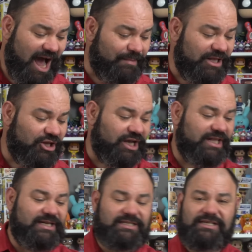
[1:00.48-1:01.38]
I mean, look
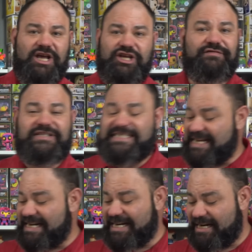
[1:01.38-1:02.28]
at this. You've
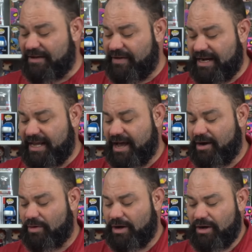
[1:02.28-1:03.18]
seen it in a
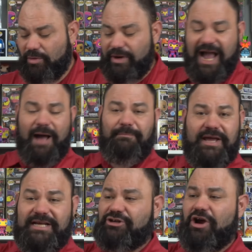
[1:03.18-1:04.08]
video. We got
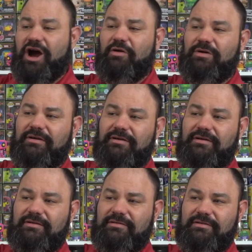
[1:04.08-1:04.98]
Pietro
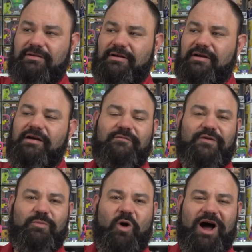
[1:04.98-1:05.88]

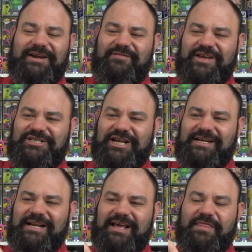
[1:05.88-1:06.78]
from
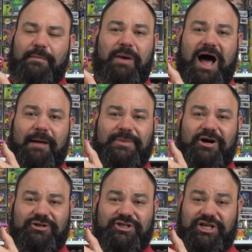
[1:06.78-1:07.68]
WandaVision, the pop
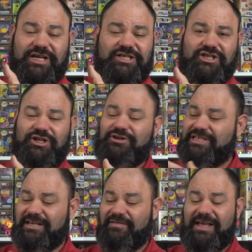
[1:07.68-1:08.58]
culture
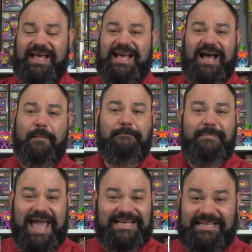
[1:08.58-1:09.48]
exclusive.
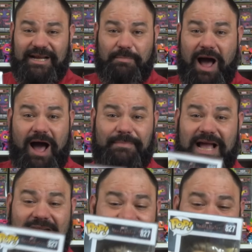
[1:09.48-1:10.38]
Amazing pop,
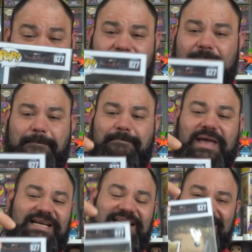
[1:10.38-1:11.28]
guys.
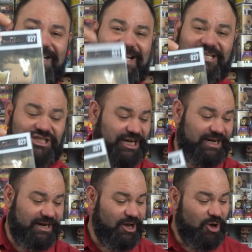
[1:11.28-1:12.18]
Mint
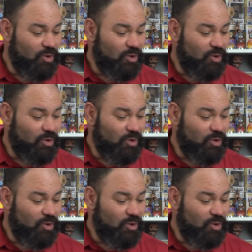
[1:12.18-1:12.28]
condition.